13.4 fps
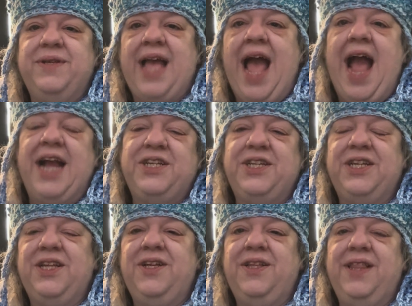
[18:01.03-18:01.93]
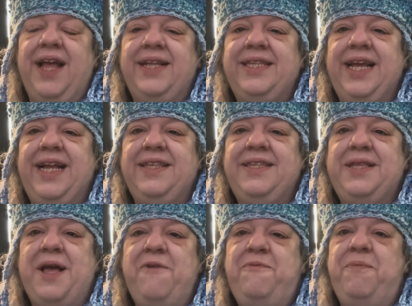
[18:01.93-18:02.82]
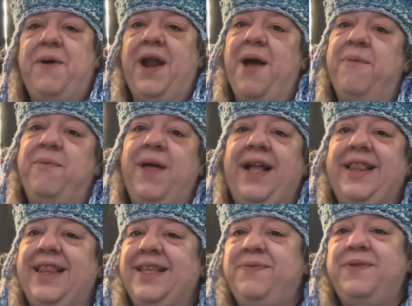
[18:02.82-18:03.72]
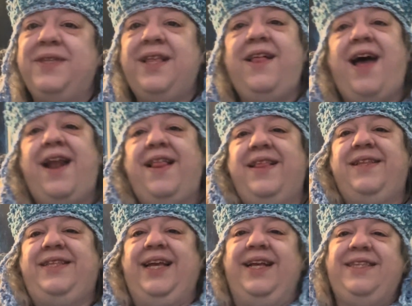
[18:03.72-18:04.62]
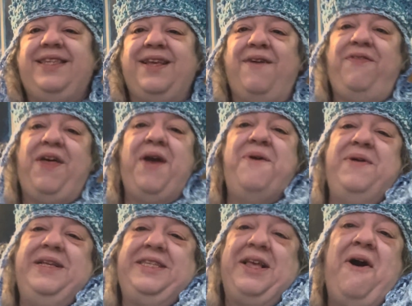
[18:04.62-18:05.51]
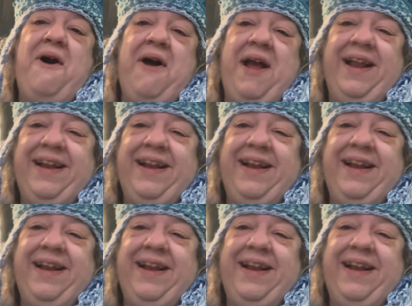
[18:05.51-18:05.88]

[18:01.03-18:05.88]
actual like teen stuff. But I'm like, this was a lot of the teen stuff that was on.